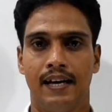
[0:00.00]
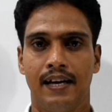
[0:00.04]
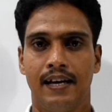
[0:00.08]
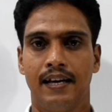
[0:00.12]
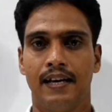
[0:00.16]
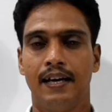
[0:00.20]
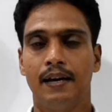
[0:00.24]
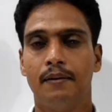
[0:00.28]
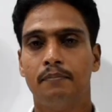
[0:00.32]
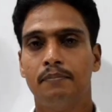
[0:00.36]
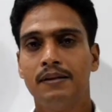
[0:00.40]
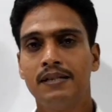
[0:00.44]

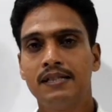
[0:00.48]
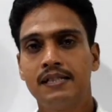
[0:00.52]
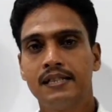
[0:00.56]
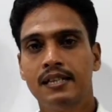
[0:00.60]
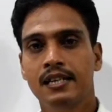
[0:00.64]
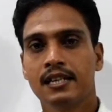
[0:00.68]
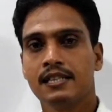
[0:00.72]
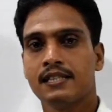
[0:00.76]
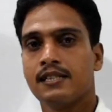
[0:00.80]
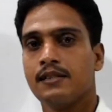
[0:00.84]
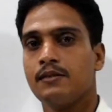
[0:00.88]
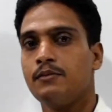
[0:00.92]
a
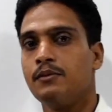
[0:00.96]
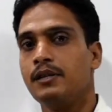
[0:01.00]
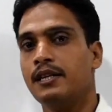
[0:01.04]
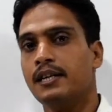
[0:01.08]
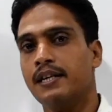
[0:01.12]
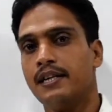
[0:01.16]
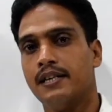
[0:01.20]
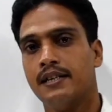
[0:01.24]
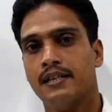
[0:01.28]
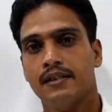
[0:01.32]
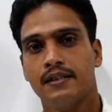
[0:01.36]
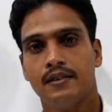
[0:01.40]
business
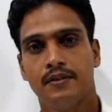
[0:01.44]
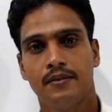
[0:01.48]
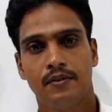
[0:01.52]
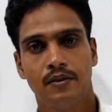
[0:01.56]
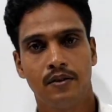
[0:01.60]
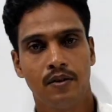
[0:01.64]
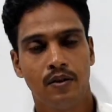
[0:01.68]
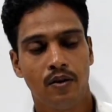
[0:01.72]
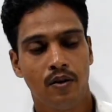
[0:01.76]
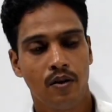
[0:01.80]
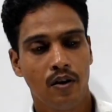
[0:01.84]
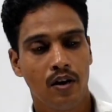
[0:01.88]
unit
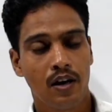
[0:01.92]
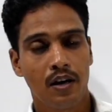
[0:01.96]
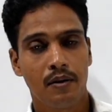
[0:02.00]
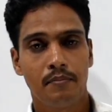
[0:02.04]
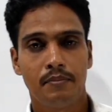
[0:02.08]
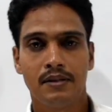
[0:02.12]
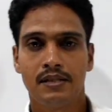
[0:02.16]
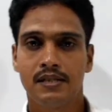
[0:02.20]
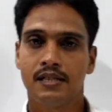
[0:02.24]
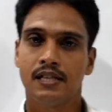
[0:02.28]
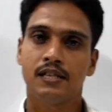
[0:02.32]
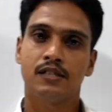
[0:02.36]
or a
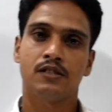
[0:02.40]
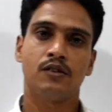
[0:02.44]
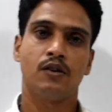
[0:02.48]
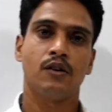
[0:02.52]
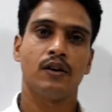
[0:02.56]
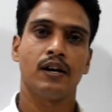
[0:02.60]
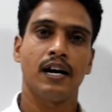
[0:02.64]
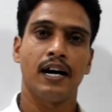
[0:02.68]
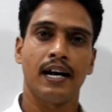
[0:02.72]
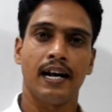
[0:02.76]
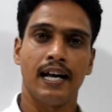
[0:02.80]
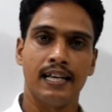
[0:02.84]
business
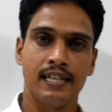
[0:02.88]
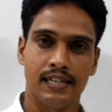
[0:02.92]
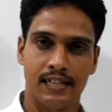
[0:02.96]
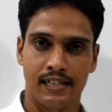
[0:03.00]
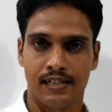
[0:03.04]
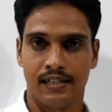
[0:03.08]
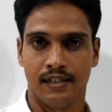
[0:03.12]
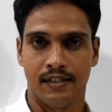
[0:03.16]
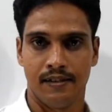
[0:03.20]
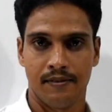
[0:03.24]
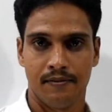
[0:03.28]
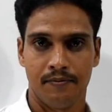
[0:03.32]

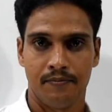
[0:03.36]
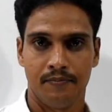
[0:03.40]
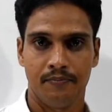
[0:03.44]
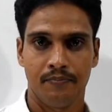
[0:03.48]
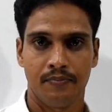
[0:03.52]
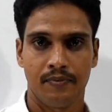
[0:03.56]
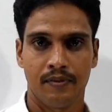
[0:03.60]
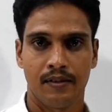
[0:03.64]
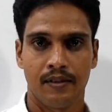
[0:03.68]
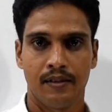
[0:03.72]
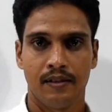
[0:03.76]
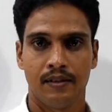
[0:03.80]
organization.
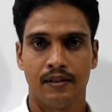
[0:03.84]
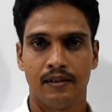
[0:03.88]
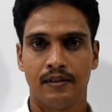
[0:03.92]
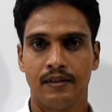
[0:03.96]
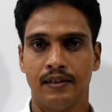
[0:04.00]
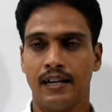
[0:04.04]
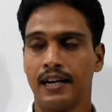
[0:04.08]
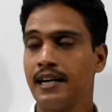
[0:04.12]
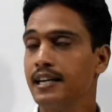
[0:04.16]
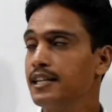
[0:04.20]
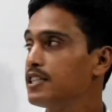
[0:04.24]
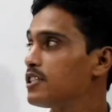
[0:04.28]

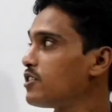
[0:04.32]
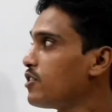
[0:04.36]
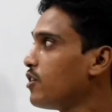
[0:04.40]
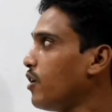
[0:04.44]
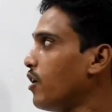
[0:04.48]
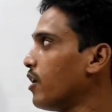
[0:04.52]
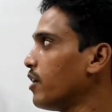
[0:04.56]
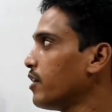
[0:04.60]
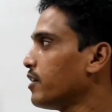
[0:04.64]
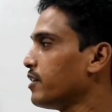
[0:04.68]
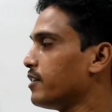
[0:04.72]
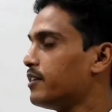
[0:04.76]
That is
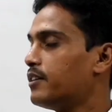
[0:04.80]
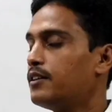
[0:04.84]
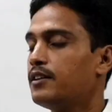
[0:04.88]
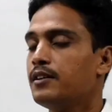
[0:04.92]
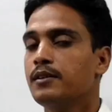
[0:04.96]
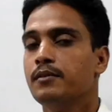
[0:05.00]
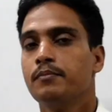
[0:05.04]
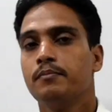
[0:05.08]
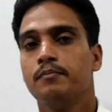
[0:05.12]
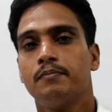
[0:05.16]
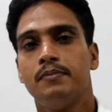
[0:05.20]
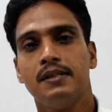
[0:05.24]

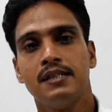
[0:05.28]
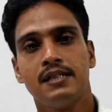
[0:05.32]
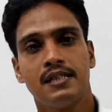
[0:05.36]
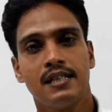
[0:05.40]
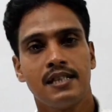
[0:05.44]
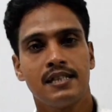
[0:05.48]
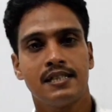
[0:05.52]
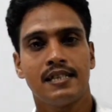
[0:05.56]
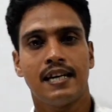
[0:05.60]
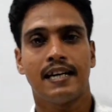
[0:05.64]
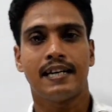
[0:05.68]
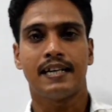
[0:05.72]
called
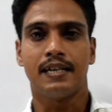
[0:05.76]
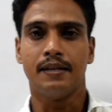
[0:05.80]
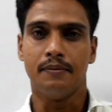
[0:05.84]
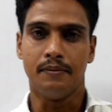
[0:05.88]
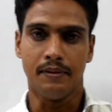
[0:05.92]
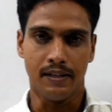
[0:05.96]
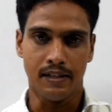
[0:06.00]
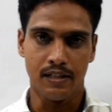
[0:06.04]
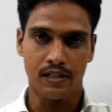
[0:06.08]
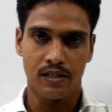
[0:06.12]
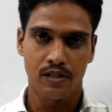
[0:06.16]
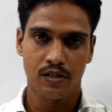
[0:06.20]
business
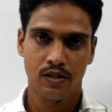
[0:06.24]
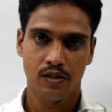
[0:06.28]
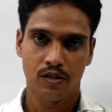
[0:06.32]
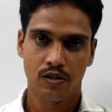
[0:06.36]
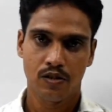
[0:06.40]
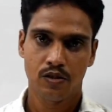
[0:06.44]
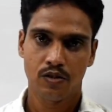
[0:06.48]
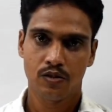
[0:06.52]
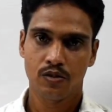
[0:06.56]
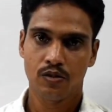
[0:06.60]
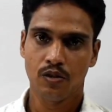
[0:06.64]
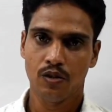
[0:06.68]
activities.
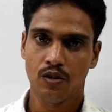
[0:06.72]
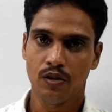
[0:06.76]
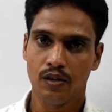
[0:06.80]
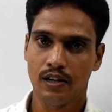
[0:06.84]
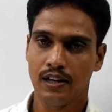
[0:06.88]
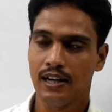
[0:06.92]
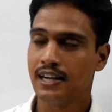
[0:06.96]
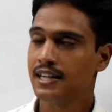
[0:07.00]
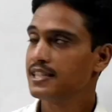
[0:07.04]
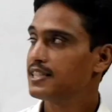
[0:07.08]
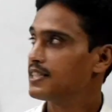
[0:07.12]
So let's